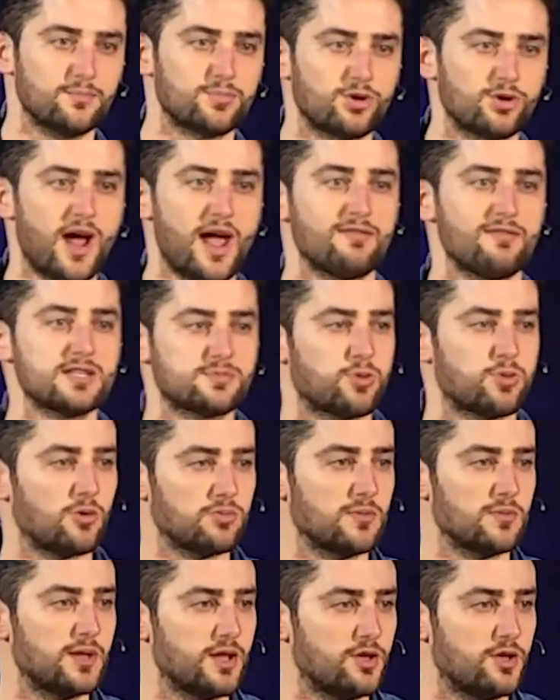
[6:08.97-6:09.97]
prayer is
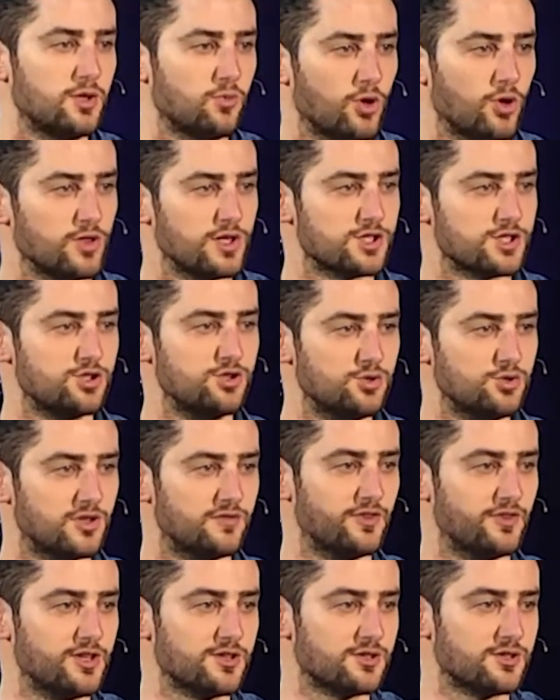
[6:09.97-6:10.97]
probably the only one that's
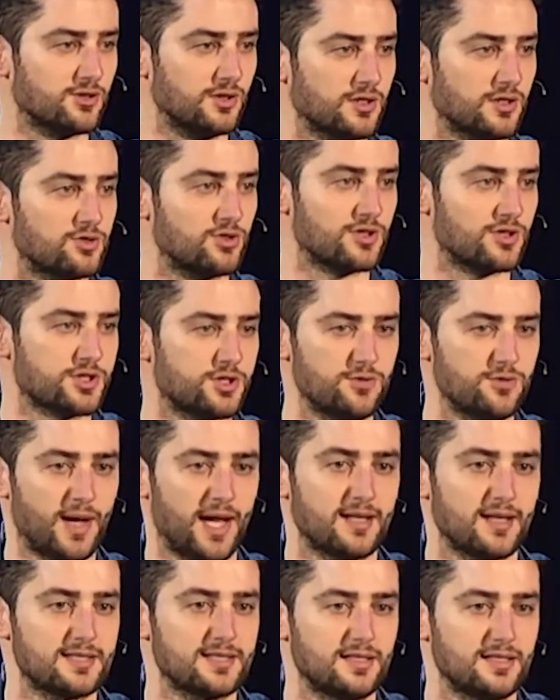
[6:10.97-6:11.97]
universal across
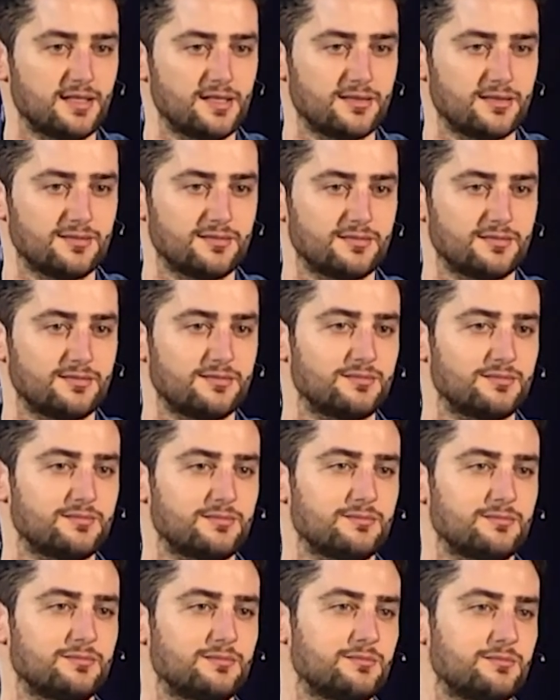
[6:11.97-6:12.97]
humanity.
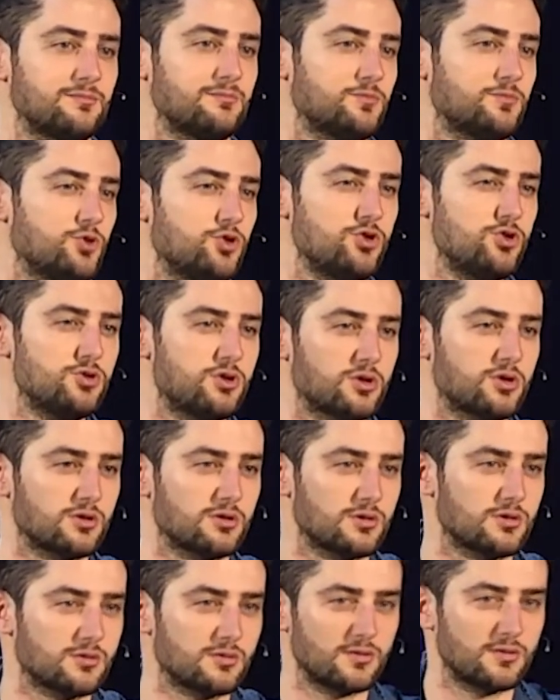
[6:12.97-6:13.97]
It
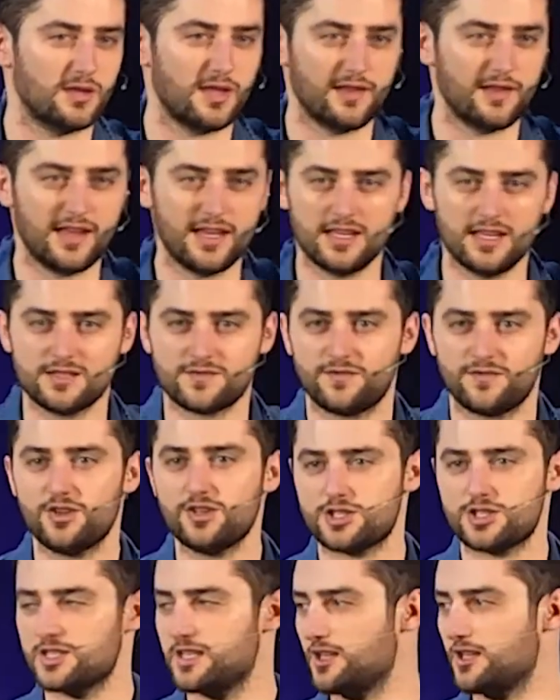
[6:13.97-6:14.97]
is
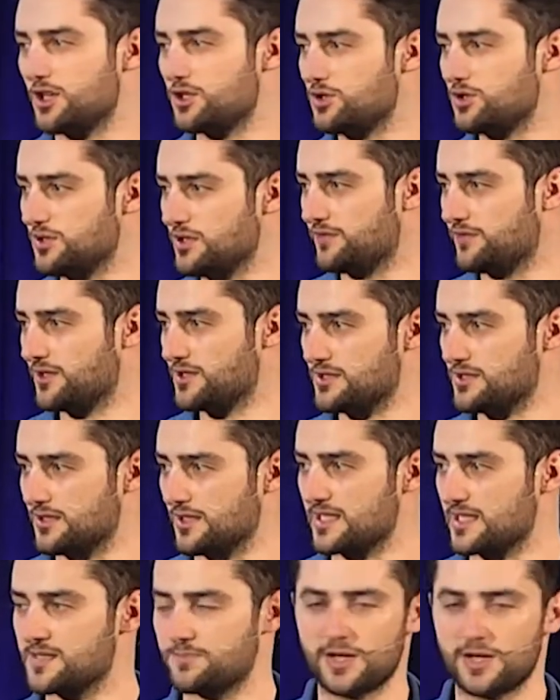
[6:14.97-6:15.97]
virtually a
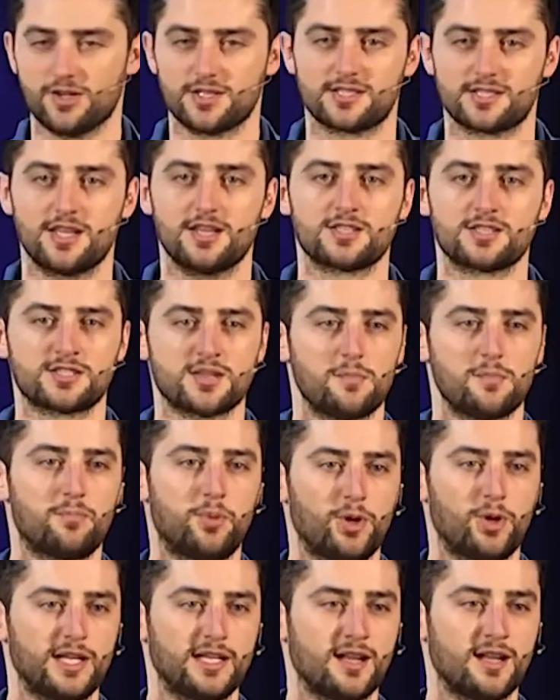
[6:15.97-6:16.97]
universal experience that at some
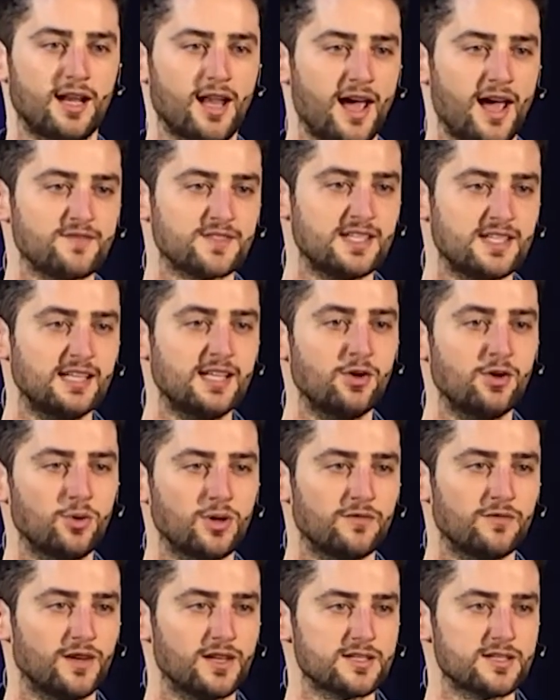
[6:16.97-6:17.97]
point in our lives, nearly
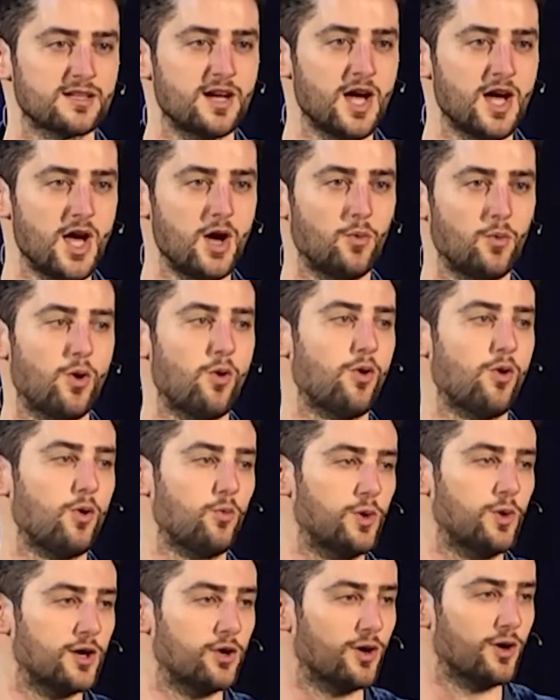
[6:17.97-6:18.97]
all of us
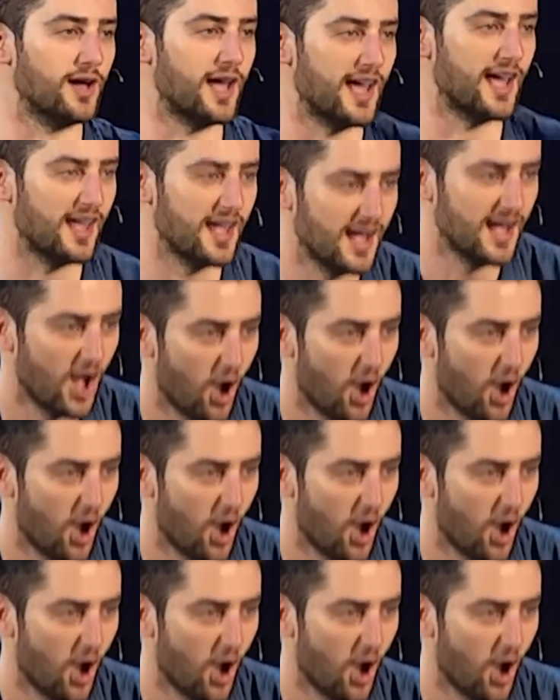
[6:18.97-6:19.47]
will